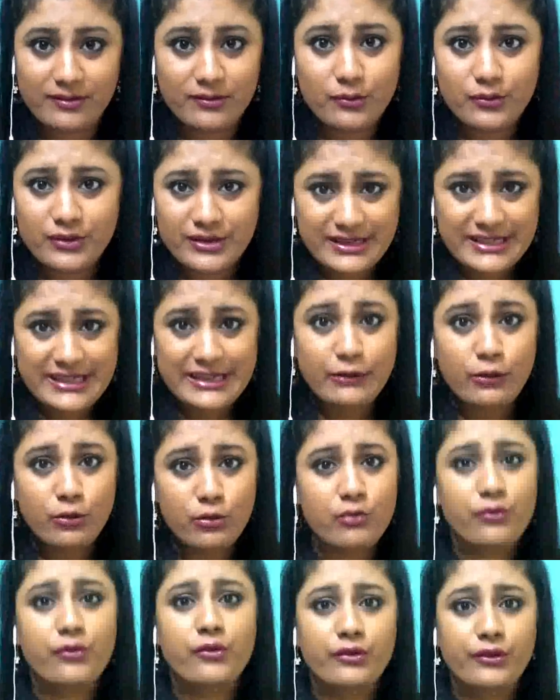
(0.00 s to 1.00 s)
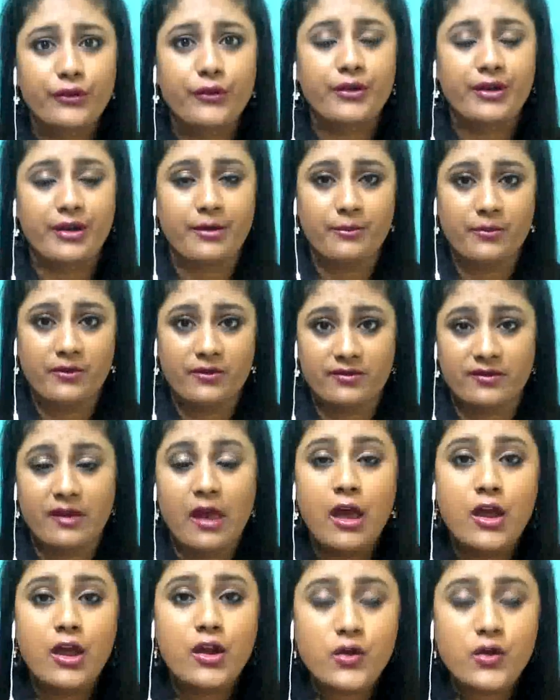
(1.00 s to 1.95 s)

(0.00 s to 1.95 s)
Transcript: So decode all your numbers,